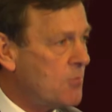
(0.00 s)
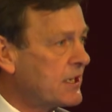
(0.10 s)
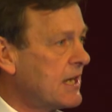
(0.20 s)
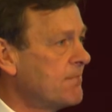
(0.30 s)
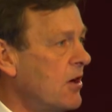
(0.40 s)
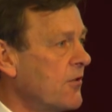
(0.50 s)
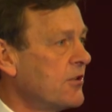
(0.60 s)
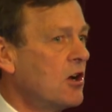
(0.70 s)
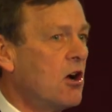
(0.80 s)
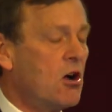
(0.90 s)
it became part of
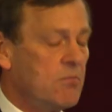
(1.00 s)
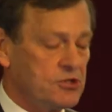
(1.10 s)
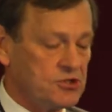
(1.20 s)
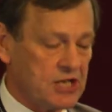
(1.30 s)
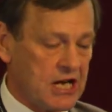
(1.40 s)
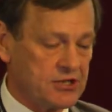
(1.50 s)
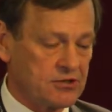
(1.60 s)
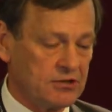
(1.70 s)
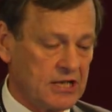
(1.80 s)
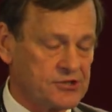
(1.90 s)
the Army's
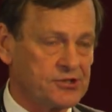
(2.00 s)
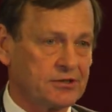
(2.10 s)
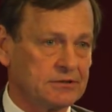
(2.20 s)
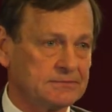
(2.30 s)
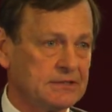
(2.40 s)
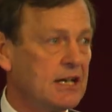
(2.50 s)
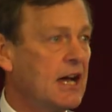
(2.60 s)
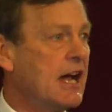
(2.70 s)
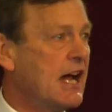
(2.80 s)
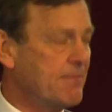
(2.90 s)
tactical lexicon,
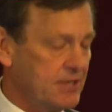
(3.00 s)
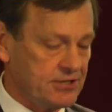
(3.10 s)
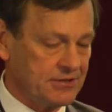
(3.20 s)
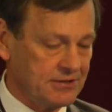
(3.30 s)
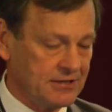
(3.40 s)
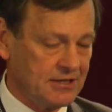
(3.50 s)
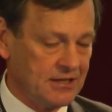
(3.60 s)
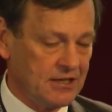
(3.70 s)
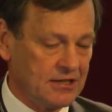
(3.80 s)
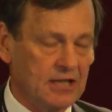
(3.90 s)
a habit,
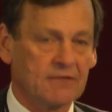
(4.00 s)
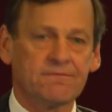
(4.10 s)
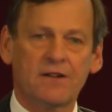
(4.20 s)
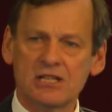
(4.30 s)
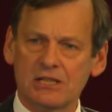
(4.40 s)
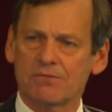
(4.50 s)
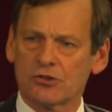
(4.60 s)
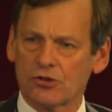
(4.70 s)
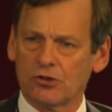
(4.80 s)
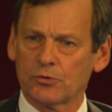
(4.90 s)
like fighting
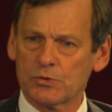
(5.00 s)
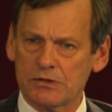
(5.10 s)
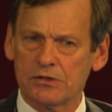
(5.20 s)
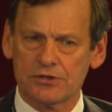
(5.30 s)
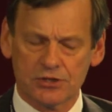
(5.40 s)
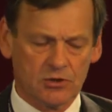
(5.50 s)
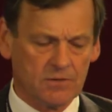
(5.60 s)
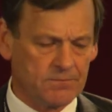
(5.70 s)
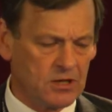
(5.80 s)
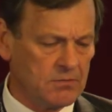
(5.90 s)
patrols, which we learned to do
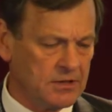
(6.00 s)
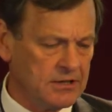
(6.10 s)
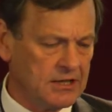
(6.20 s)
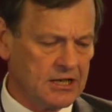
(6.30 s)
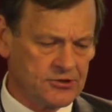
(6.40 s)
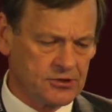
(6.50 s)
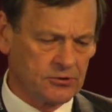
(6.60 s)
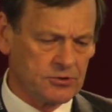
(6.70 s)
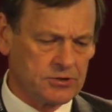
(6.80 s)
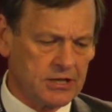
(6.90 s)
in Burma and still
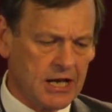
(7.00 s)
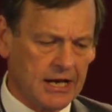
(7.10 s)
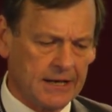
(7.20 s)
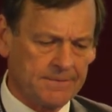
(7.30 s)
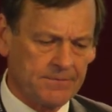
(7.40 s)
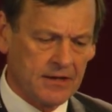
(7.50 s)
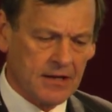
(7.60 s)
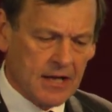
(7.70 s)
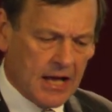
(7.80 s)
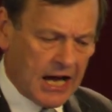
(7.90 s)
do today.
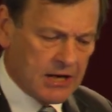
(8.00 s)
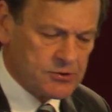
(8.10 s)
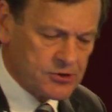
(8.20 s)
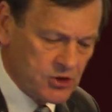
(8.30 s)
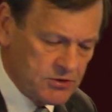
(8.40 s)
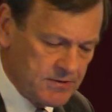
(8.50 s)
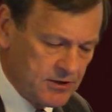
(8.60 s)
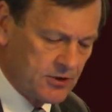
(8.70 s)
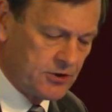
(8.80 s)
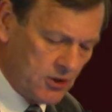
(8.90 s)
And it was assumed to be
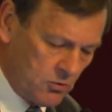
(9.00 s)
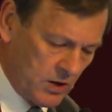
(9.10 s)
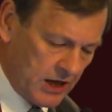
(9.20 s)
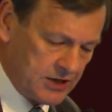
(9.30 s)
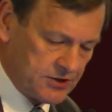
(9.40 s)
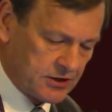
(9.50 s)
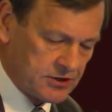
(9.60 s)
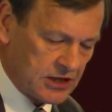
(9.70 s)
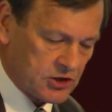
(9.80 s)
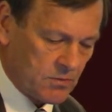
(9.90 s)
the way to
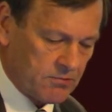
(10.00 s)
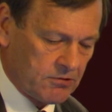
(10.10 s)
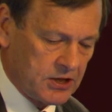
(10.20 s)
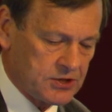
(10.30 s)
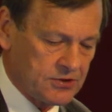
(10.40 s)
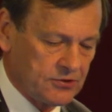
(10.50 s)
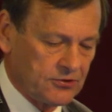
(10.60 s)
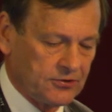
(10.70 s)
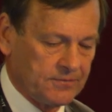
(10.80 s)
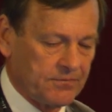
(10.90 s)
conduct
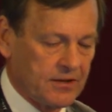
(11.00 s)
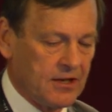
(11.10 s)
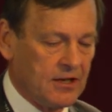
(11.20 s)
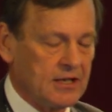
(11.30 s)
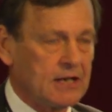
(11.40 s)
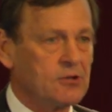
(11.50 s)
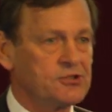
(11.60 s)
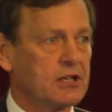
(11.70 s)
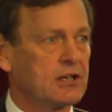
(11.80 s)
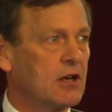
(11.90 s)
operations. Now, I'm not
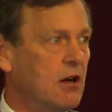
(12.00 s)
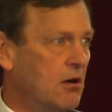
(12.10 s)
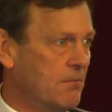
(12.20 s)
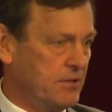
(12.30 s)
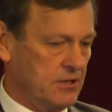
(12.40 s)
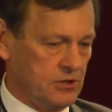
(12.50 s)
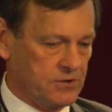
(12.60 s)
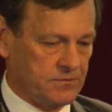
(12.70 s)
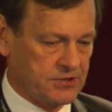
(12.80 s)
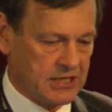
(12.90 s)
saying it can't be a
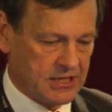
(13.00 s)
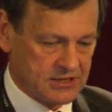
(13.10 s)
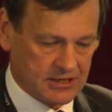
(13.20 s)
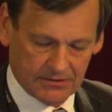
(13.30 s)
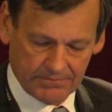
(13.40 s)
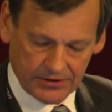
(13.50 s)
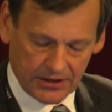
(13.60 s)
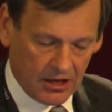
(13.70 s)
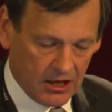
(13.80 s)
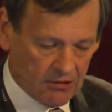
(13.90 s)
useful tactic, but the
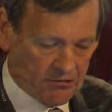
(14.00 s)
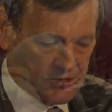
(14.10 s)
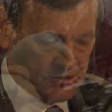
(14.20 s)
IRA's